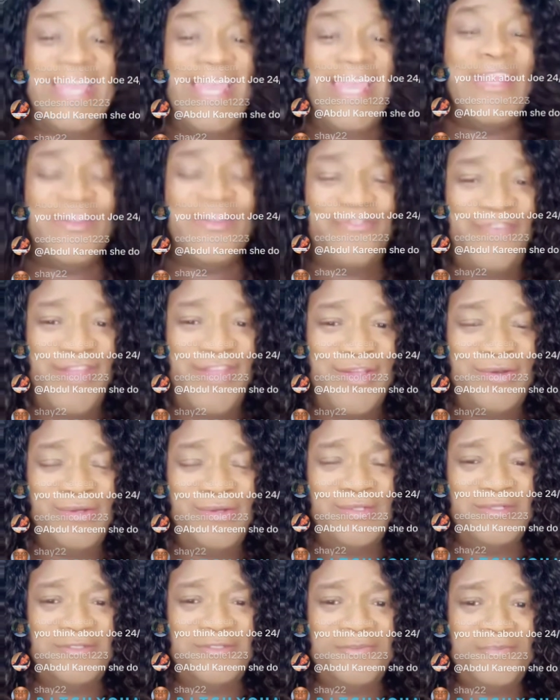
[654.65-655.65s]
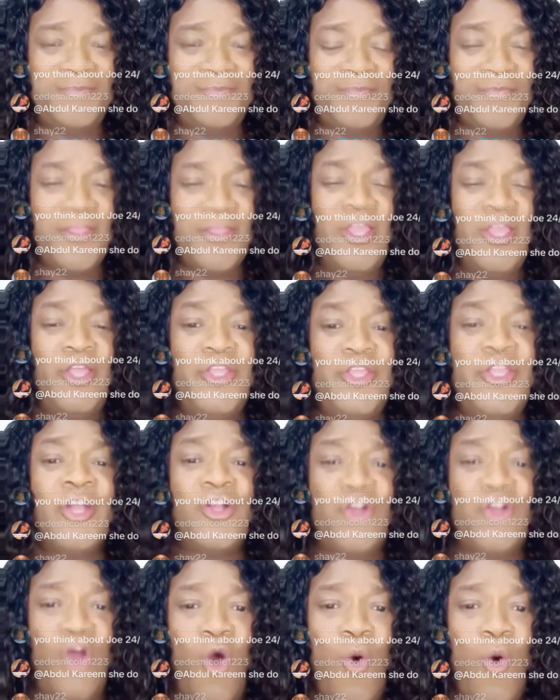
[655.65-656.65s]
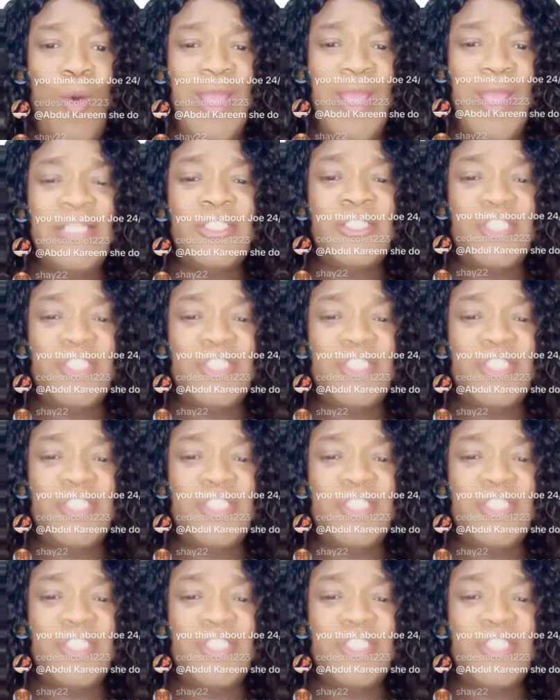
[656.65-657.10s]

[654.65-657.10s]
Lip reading: interview, you're going to